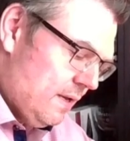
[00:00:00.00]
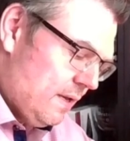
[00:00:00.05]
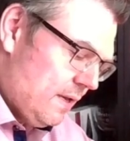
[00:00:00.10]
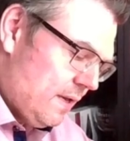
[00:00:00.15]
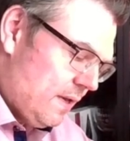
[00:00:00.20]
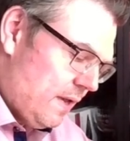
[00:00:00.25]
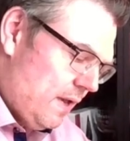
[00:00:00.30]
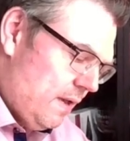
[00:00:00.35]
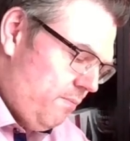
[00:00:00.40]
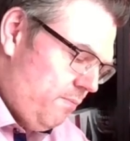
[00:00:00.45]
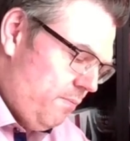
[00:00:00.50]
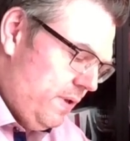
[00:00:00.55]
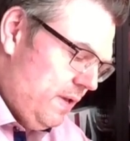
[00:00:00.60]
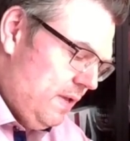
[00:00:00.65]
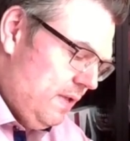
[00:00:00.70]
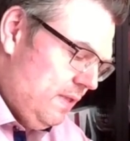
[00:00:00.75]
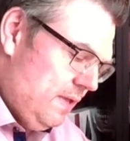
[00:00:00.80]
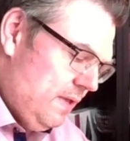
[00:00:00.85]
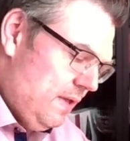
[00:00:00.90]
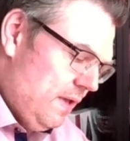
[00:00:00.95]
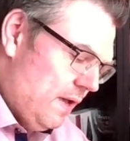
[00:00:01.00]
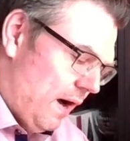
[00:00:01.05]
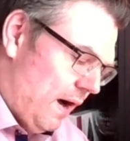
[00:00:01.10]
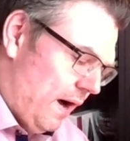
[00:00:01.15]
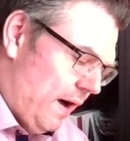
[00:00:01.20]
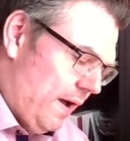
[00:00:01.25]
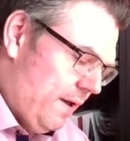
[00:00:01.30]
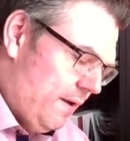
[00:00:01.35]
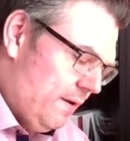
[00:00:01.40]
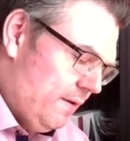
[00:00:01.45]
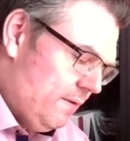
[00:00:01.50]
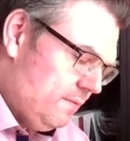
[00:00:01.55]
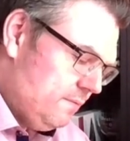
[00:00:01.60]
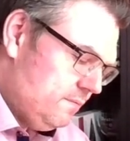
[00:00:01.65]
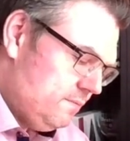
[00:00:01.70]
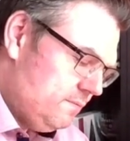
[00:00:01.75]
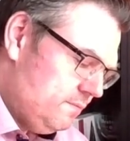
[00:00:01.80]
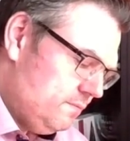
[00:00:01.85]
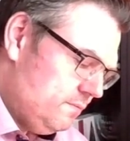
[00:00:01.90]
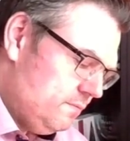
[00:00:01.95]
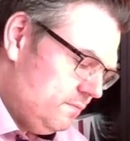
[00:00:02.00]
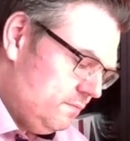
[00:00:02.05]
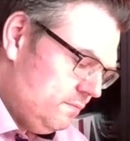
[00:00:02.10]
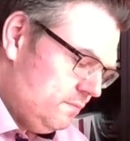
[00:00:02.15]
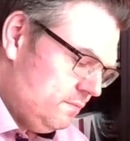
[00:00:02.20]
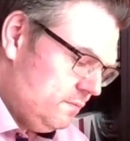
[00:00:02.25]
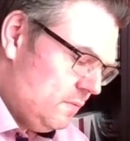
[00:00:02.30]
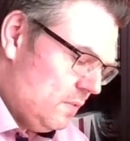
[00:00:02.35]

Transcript: kpti. Mm.